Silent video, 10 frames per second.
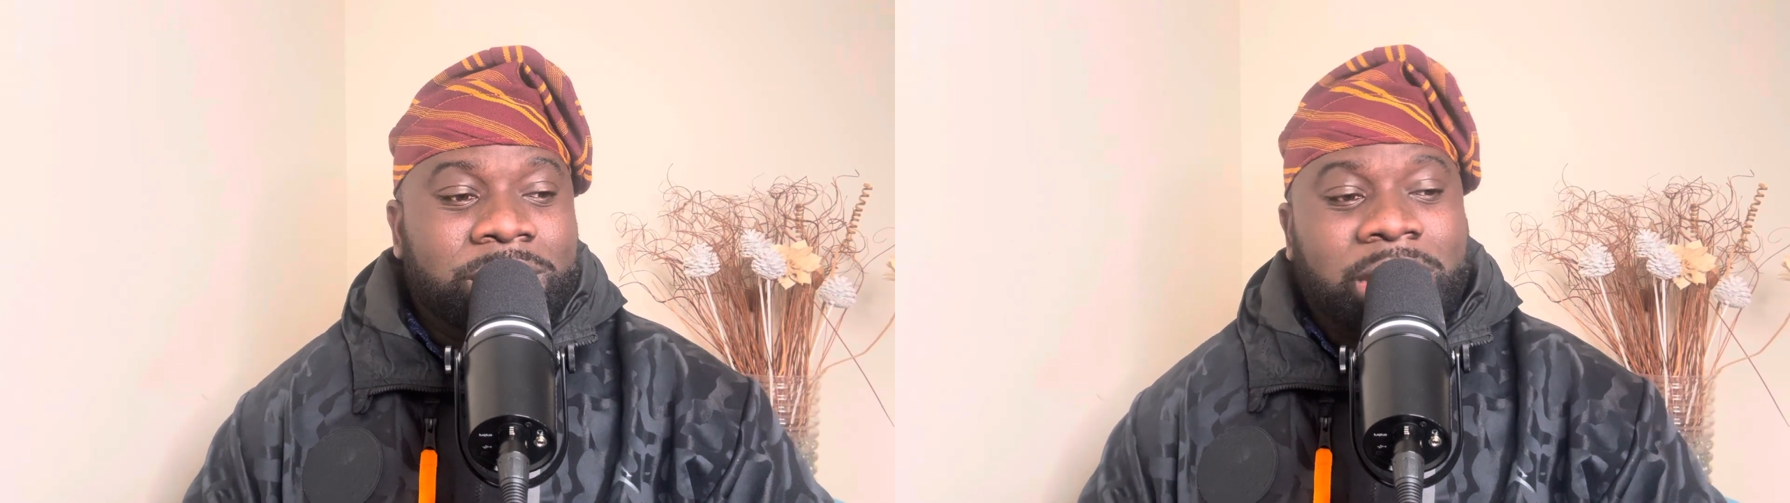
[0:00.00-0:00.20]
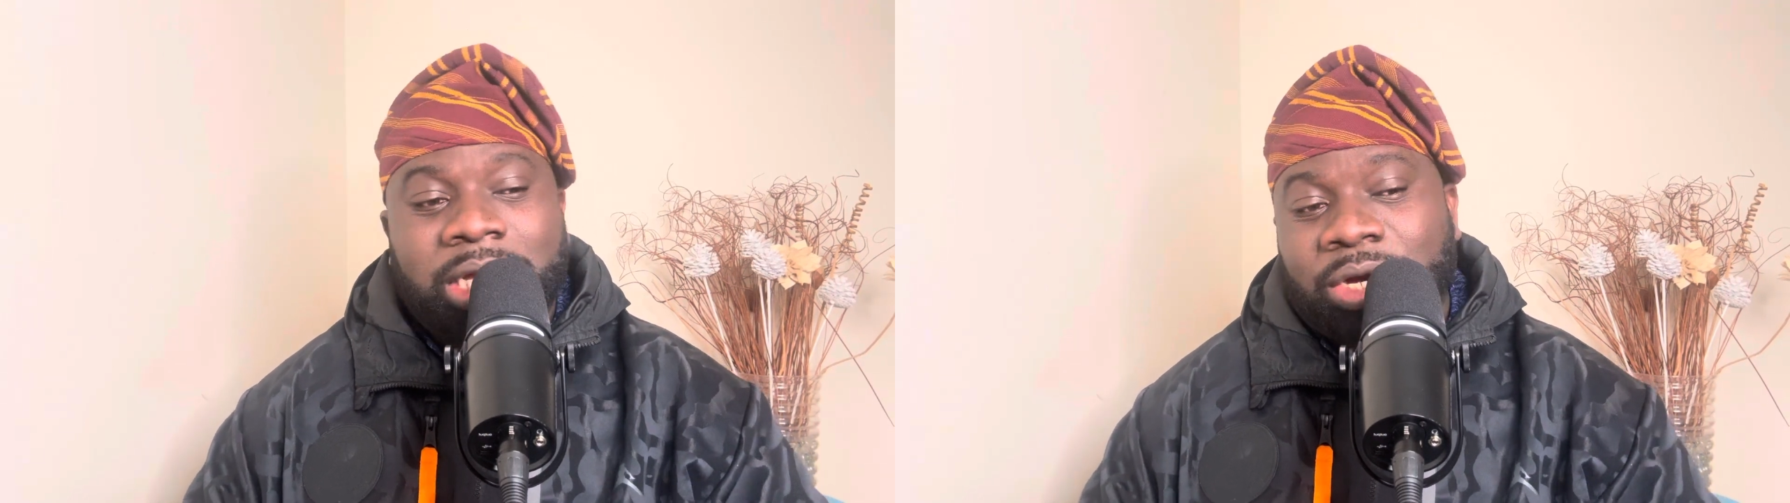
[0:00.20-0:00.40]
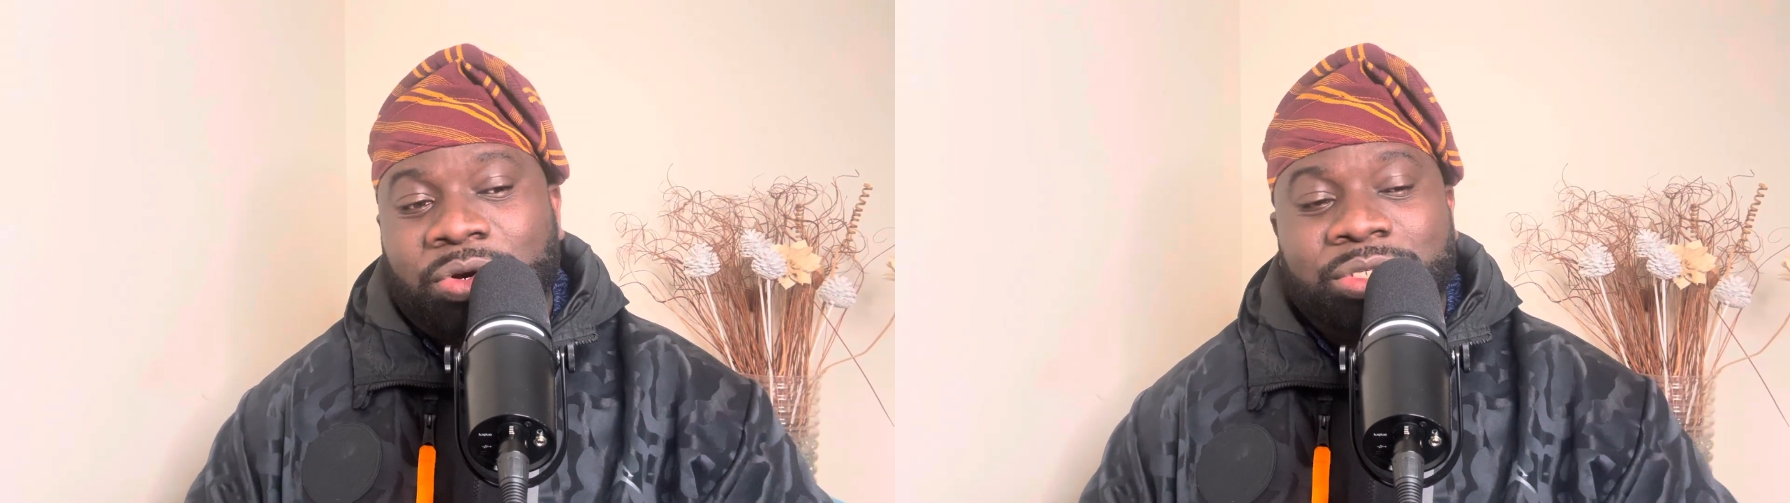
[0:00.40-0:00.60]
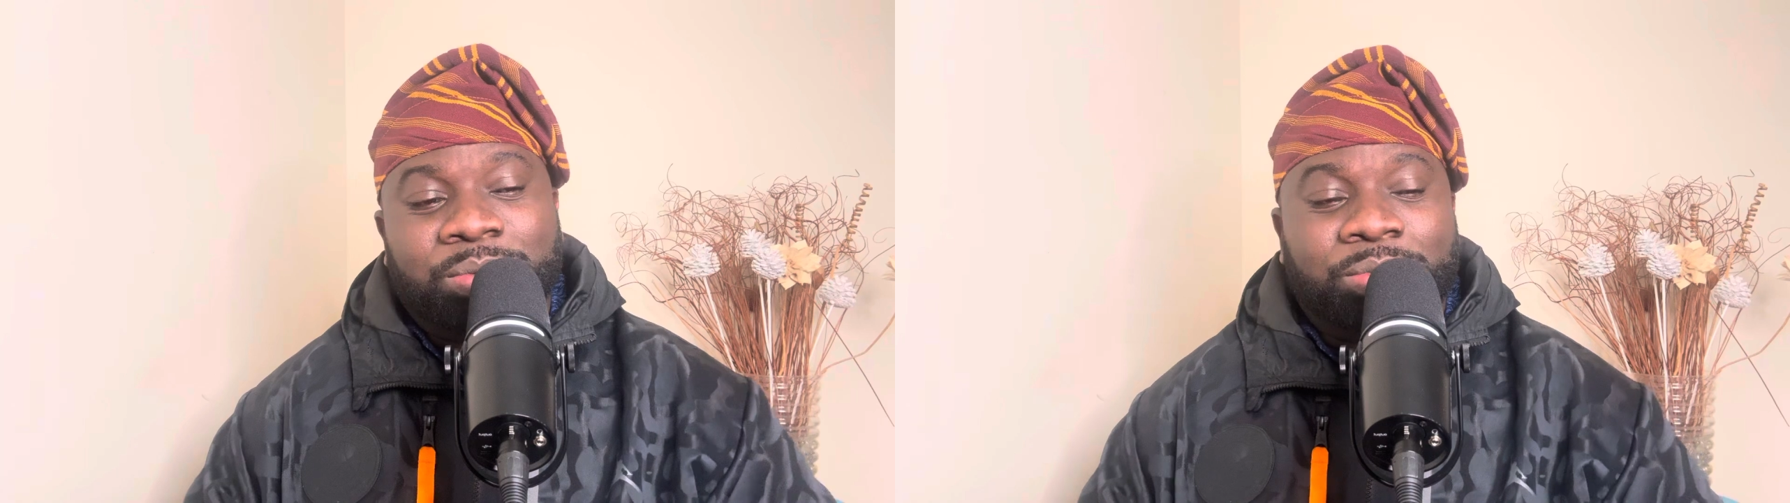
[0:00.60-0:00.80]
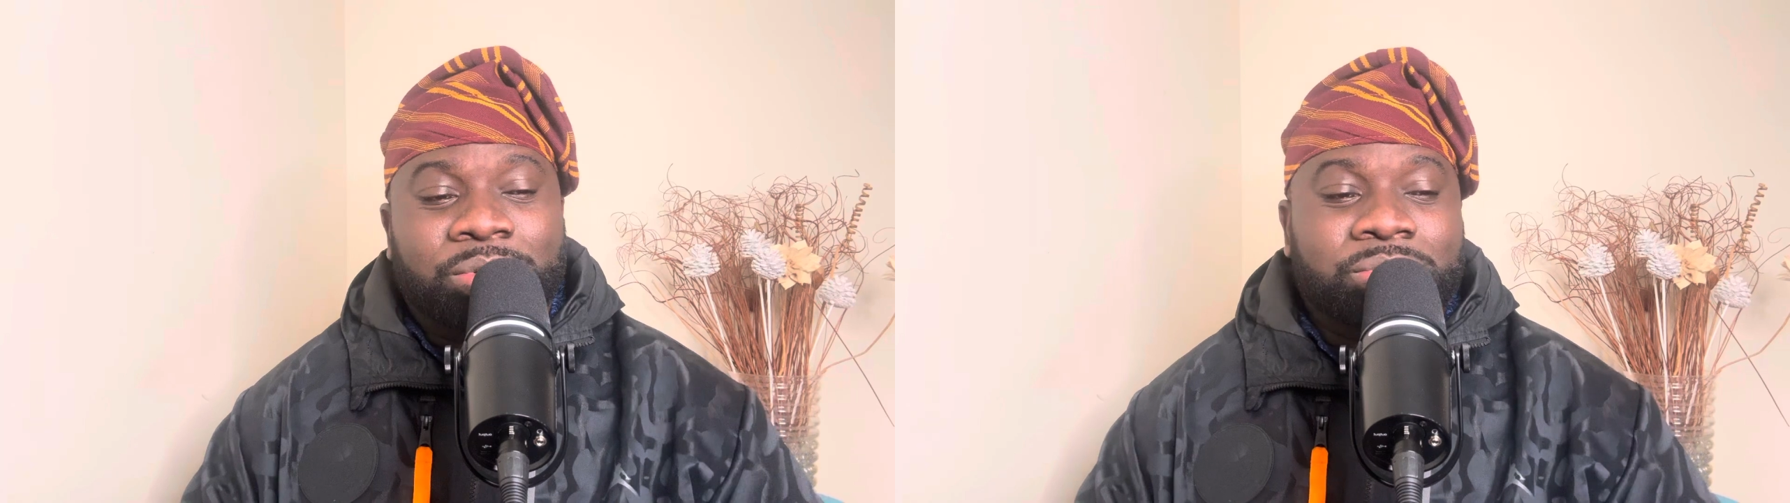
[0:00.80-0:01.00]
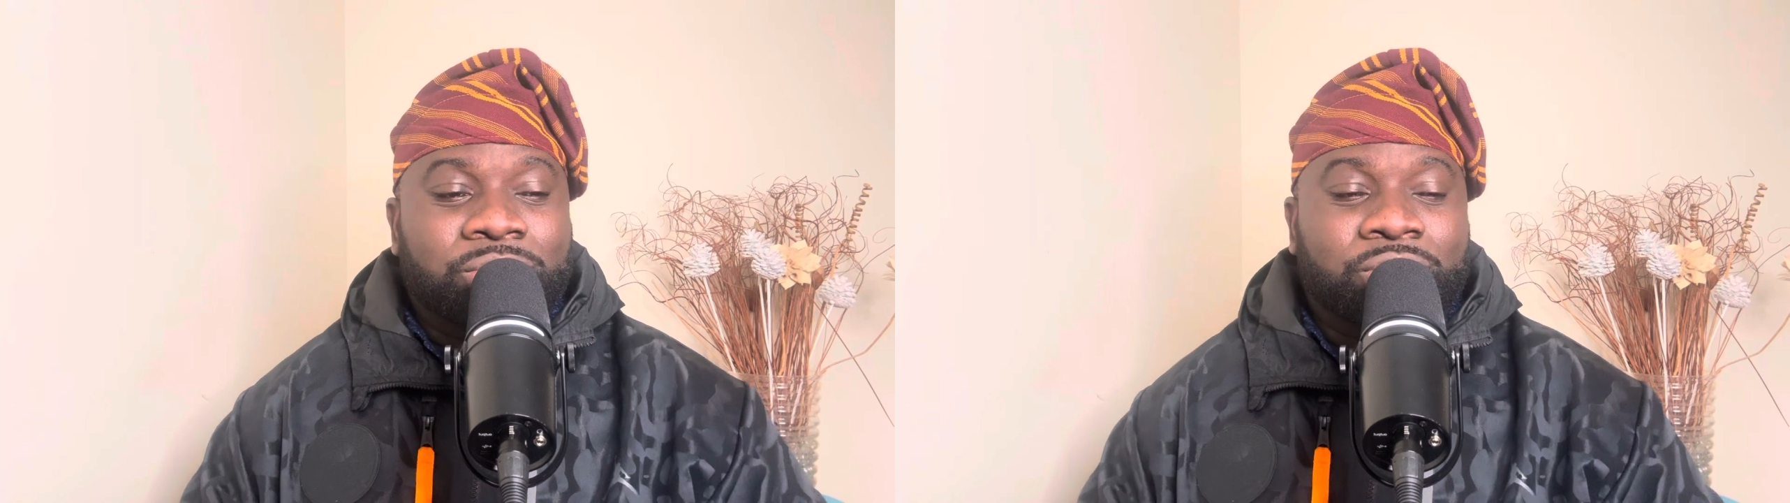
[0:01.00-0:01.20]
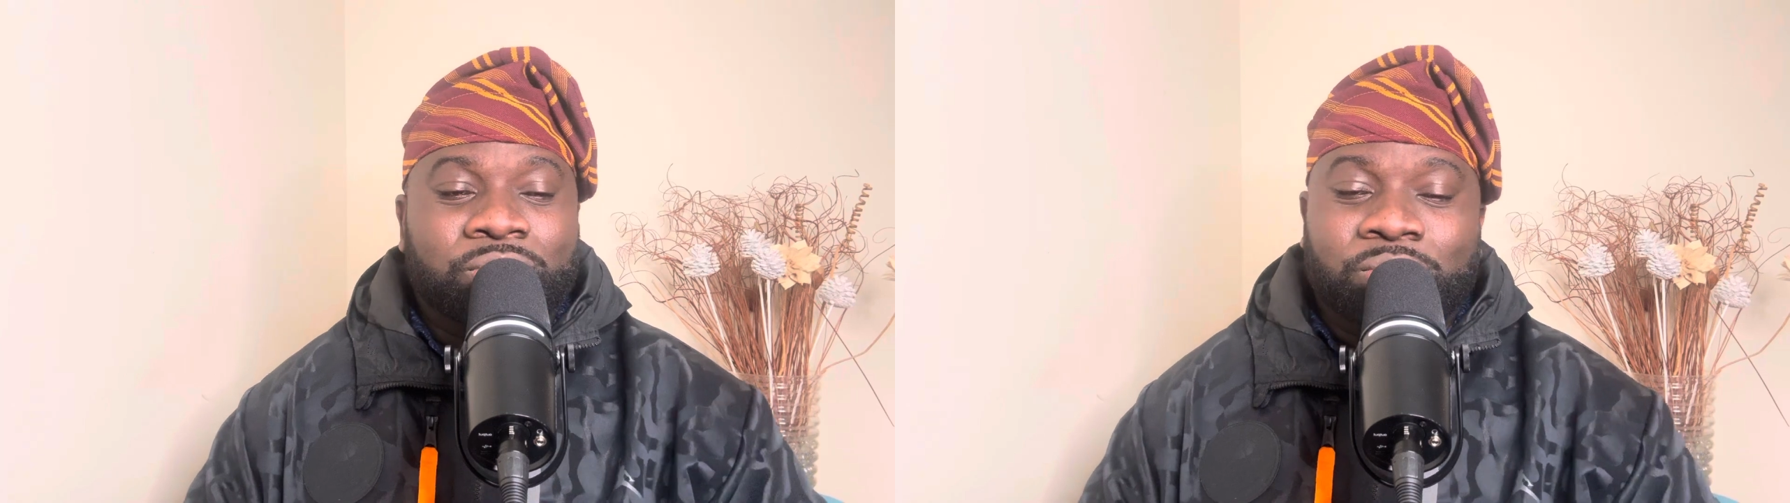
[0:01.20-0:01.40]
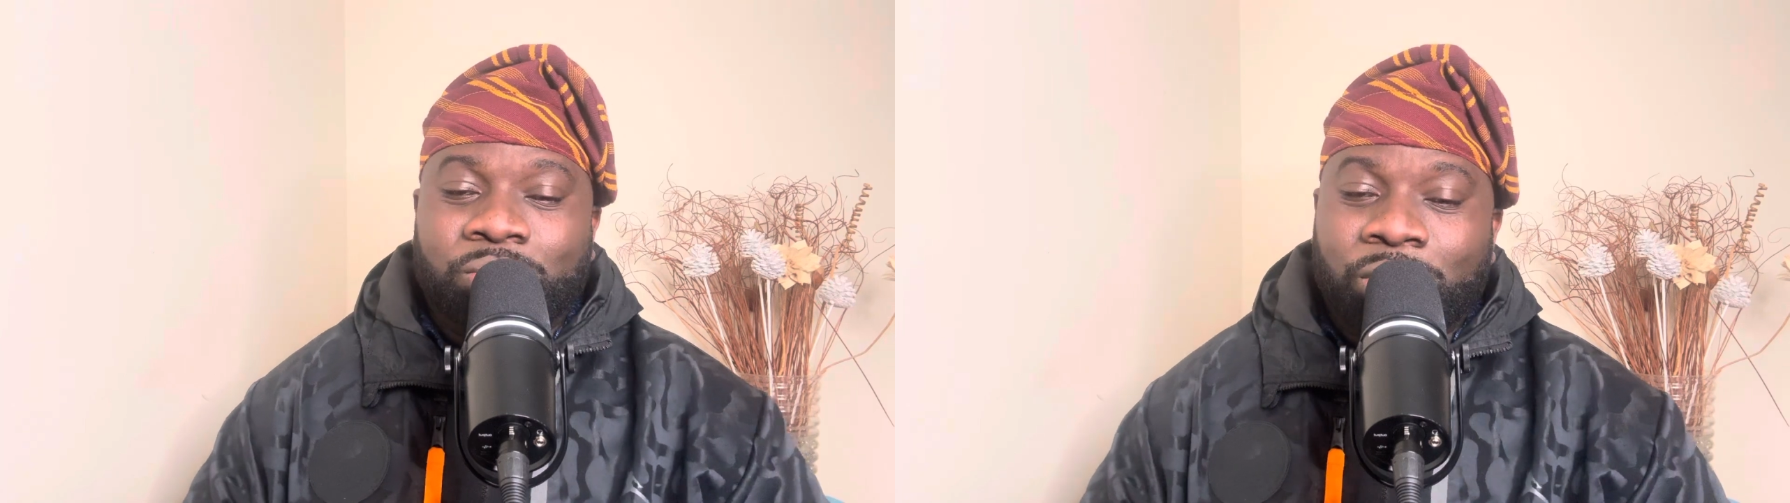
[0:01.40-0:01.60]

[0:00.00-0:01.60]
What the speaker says: Saka crossed the ball to